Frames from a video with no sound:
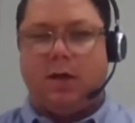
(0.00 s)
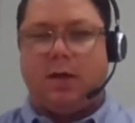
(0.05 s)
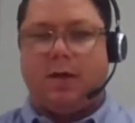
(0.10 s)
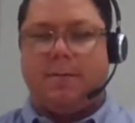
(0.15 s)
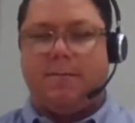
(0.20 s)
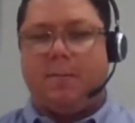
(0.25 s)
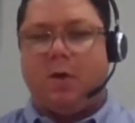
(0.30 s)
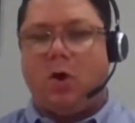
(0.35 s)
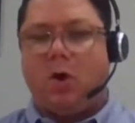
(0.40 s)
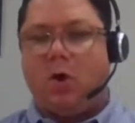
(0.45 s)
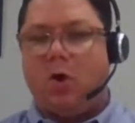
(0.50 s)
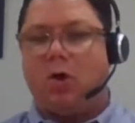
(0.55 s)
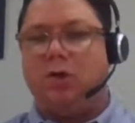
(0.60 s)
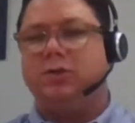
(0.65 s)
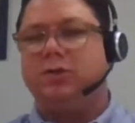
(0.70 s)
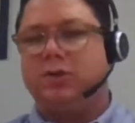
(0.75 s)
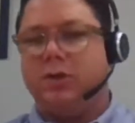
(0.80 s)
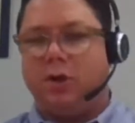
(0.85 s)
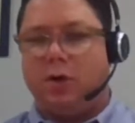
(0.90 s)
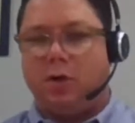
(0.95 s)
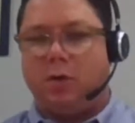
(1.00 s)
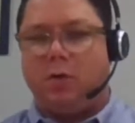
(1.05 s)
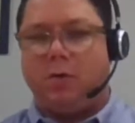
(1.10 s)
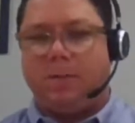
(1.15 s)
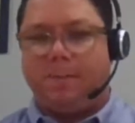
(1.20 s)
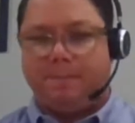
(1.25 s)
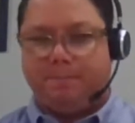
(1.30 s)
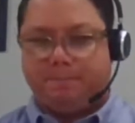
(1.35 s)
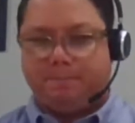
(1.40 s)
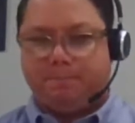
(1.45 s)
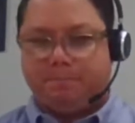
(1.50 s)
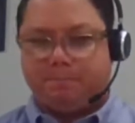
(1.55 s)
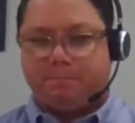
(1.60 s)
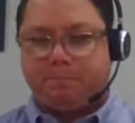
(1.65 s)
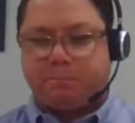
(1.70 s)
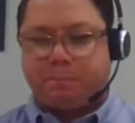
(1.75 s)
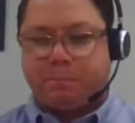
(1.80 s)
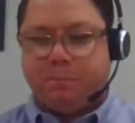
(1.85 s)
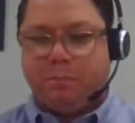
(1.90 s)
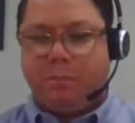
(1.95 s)
um, also
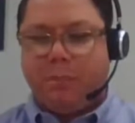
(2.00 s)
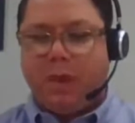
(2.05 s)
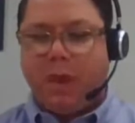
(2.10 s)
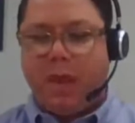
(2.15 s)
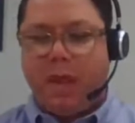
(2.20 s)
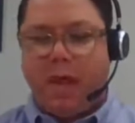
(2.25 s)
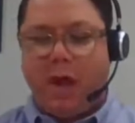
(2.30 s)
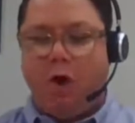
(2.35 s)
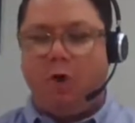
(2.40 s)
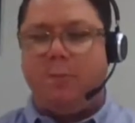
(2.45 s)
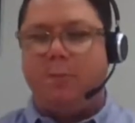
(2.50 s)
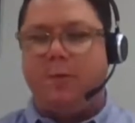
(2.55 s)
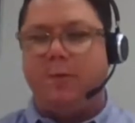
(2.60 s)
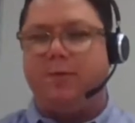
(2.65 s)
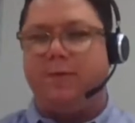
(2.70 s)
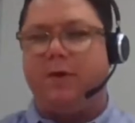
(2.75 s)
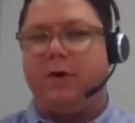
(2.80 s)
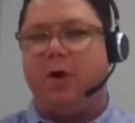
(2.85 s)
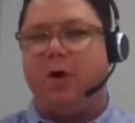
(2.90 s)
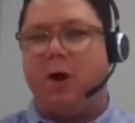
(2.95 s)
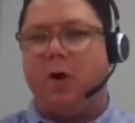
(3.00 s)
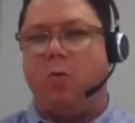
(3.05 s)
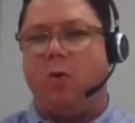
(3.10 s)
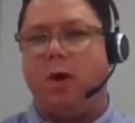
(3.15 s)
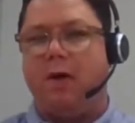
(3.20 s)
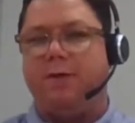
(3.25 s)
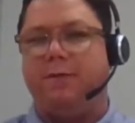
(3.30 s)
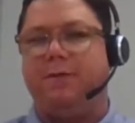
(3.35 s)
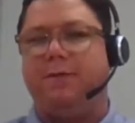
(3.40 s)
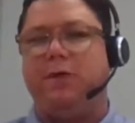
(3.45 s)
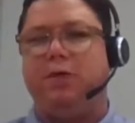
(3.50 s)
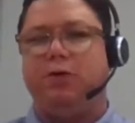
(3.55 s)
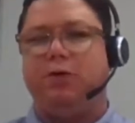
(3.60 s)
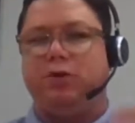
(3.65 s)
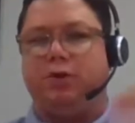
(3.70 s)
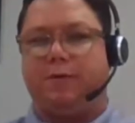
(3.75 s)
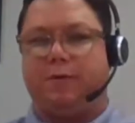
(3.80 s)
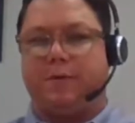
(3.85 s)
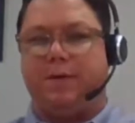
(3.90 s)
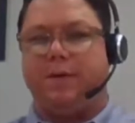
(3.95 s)
help you figure out what
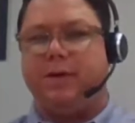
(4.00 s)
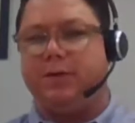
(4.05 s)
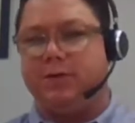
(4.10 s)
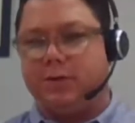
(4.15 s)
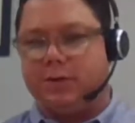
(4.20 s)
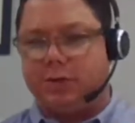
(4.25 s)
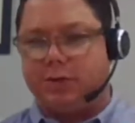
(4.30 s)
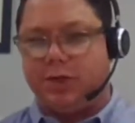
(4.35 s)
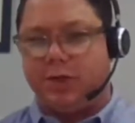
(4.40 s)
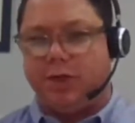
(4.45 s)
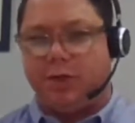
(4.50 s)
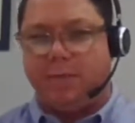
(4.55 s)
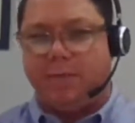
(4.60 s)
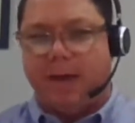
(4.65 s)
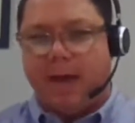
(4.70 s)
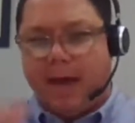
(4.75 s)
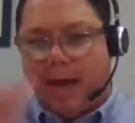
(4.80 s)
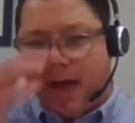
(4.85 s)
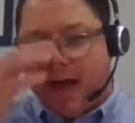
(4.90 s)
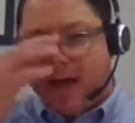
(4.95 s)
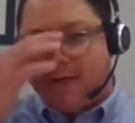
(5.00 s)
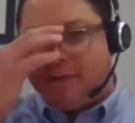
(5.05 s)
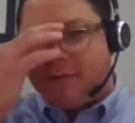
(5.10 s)
future features you may have.